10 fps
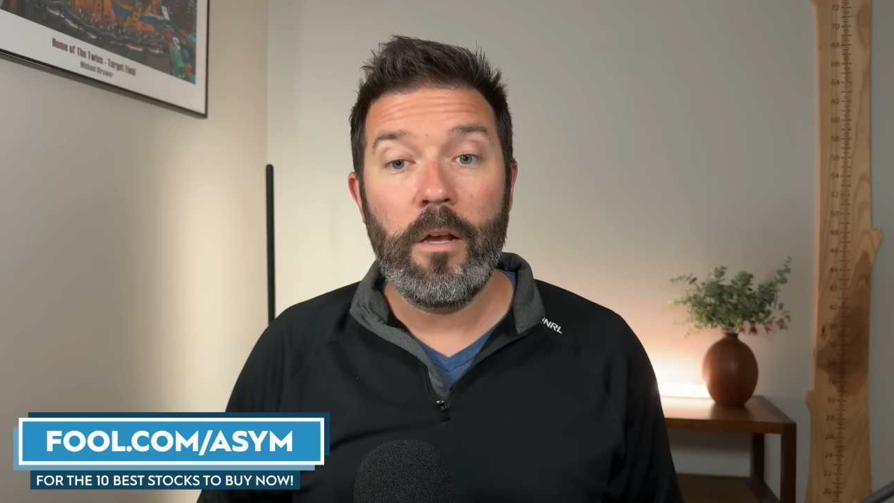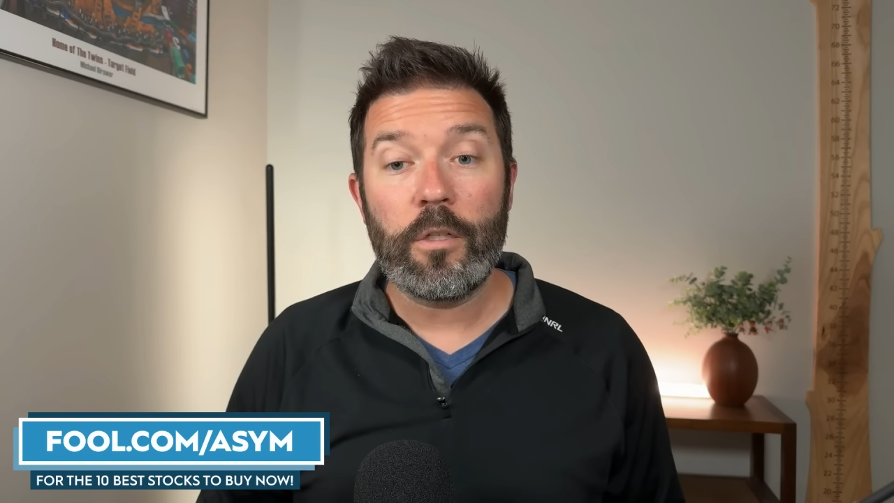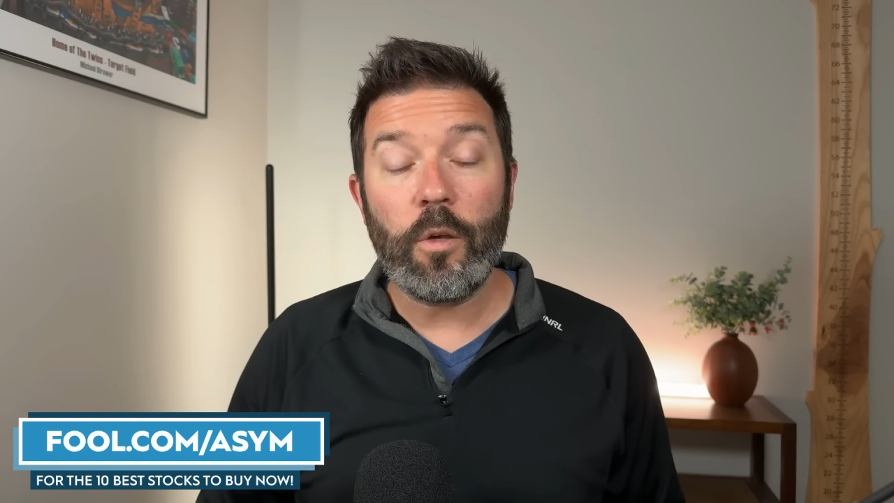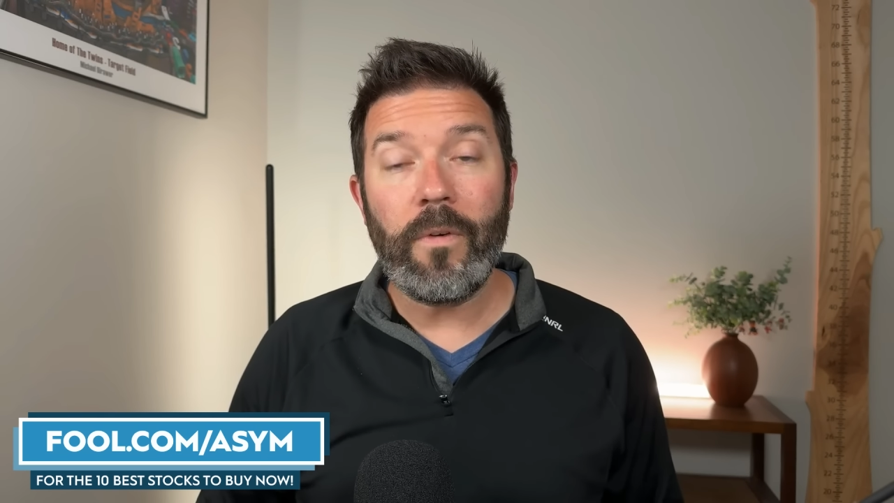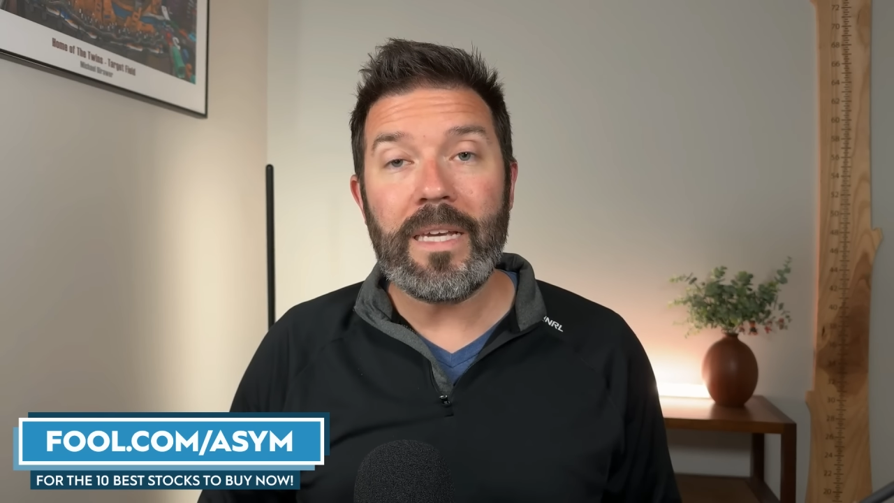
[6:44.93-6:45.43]

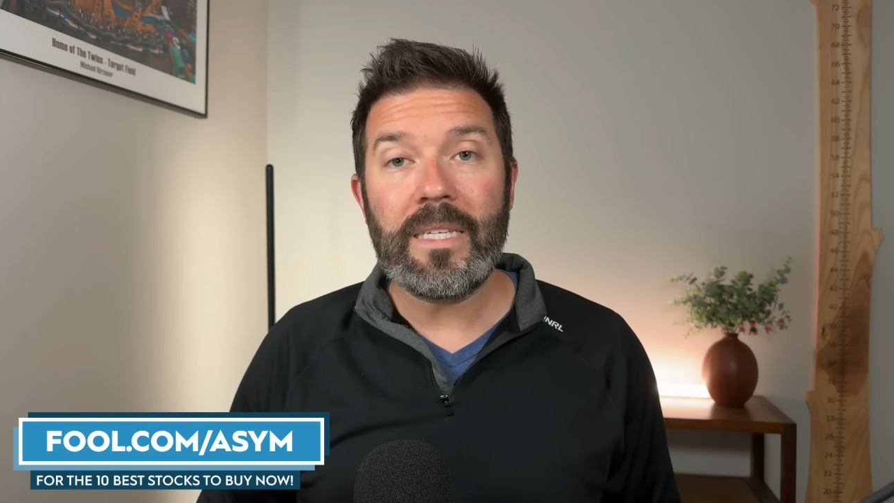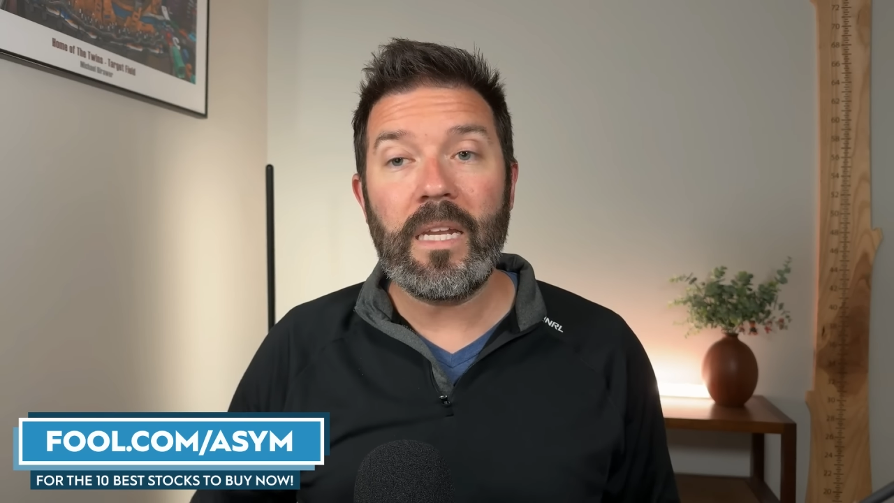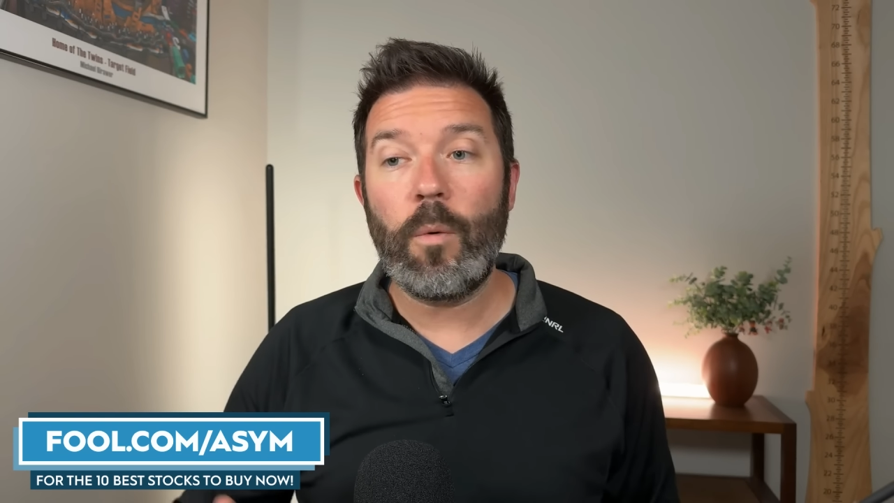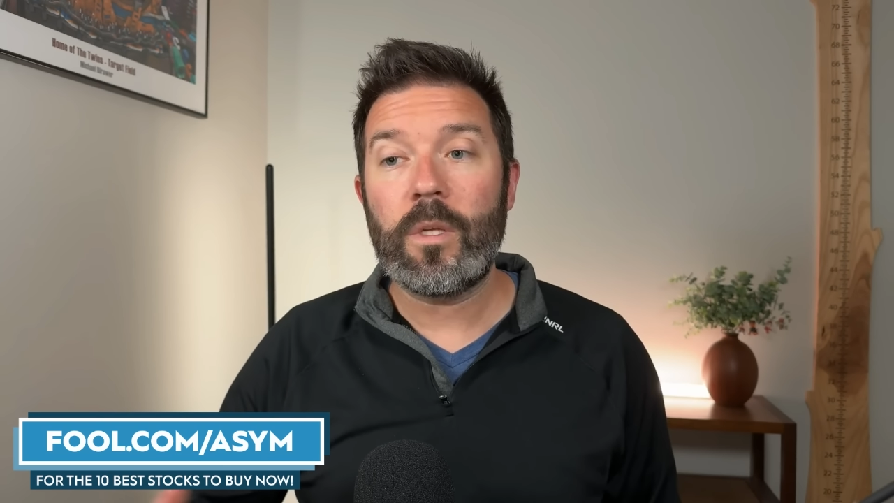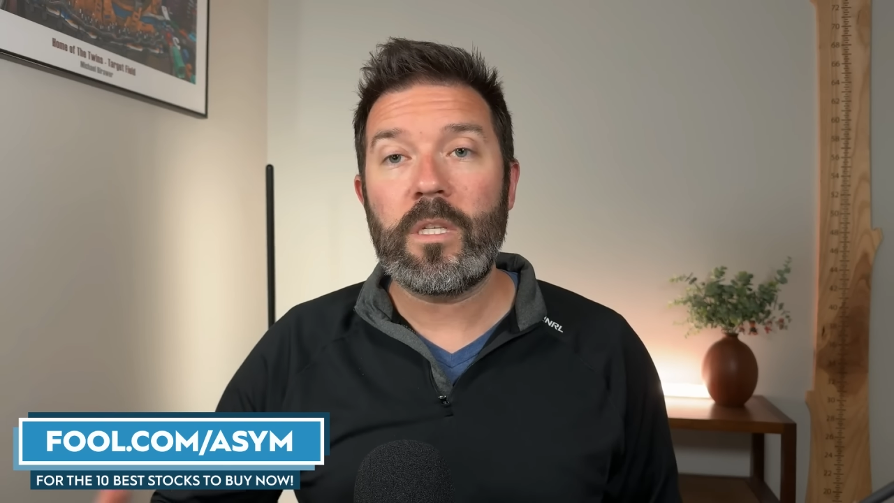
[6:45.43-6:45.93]
SoFi has said
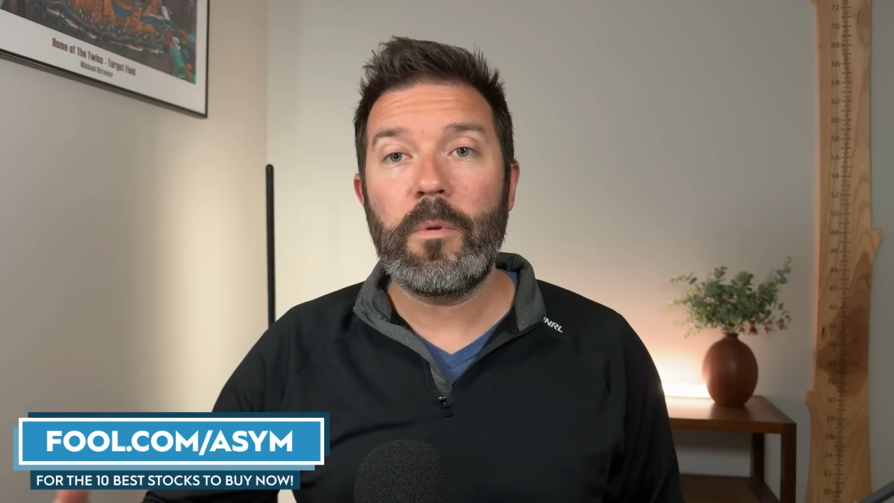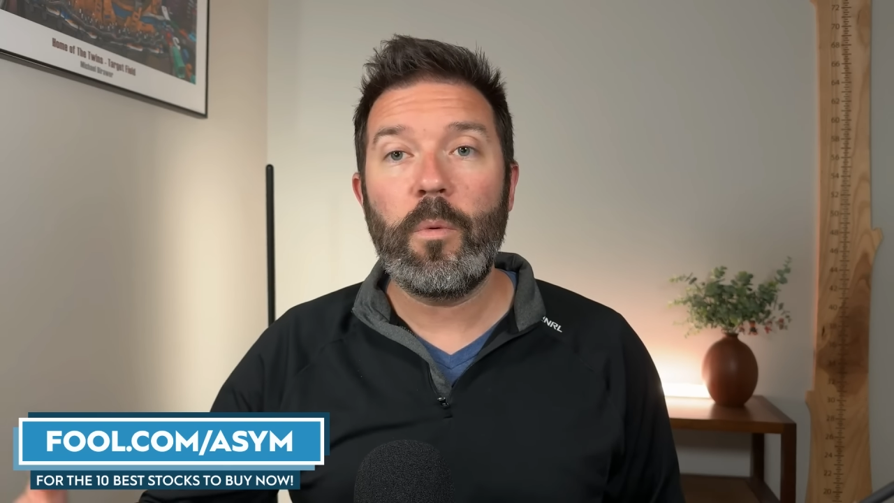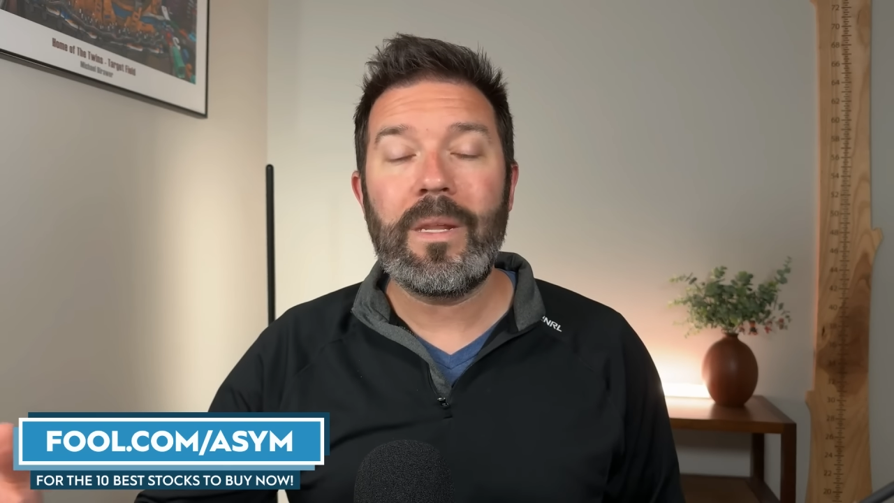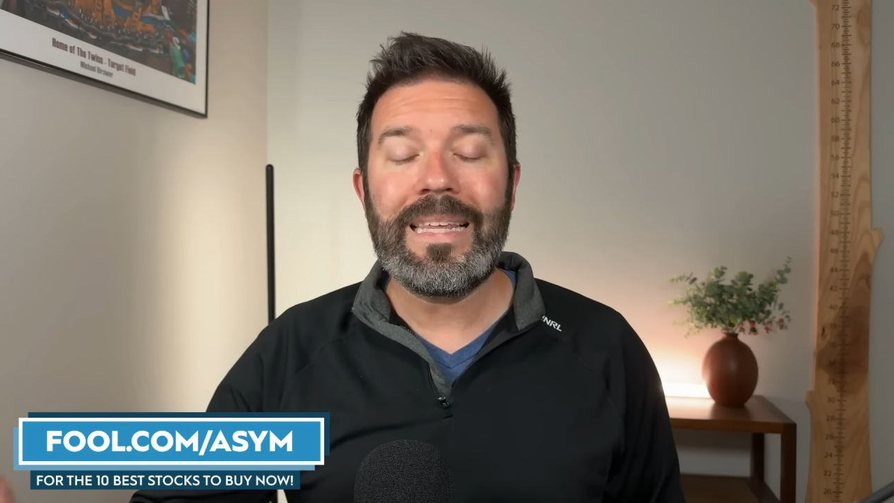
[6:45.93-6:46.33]
it wants to be one of